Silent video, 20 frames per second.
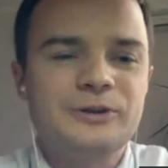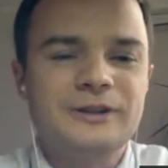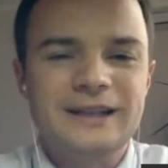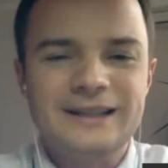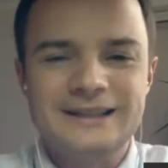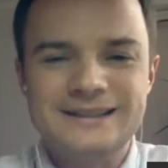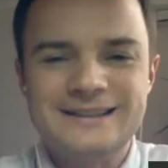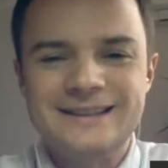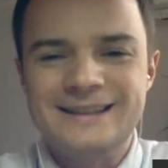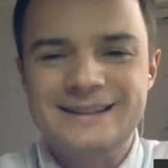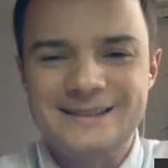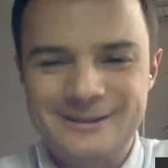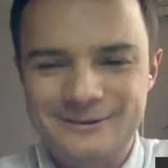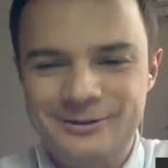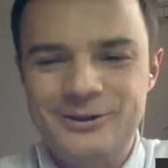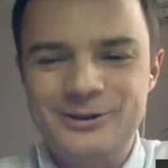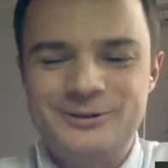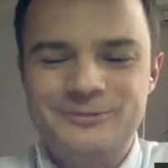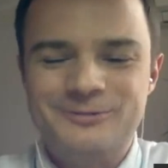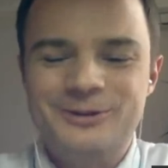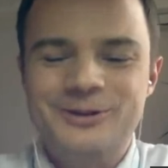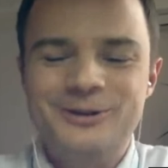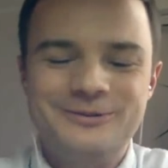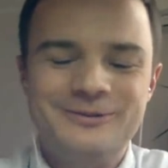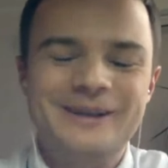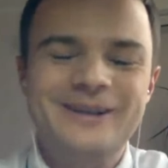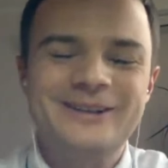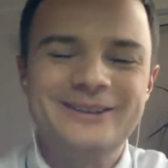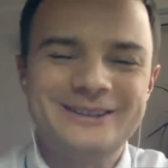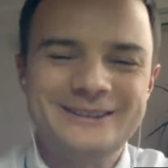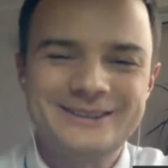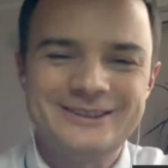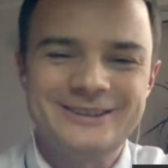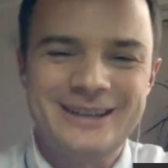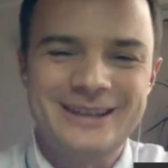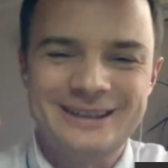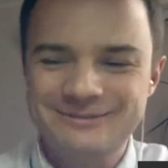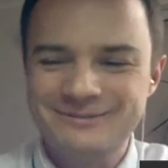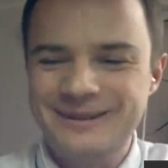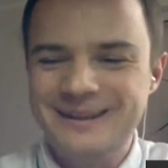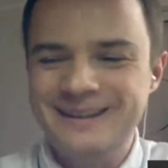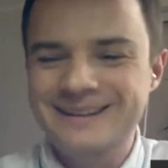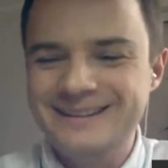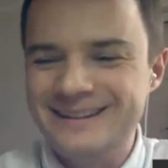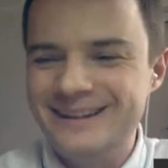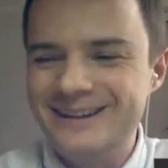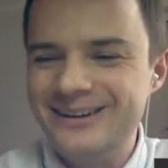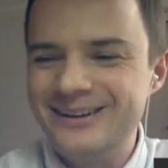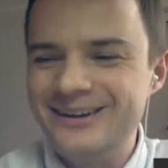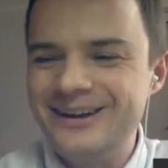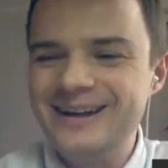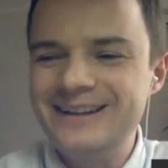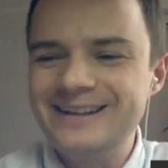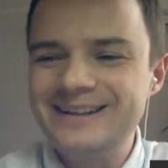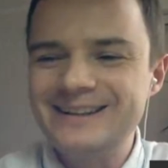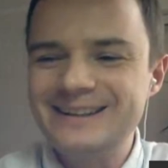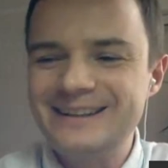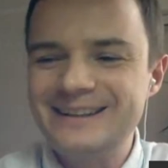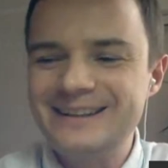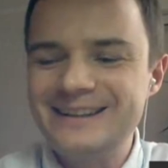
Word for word: let's say the first book, because you have many now, and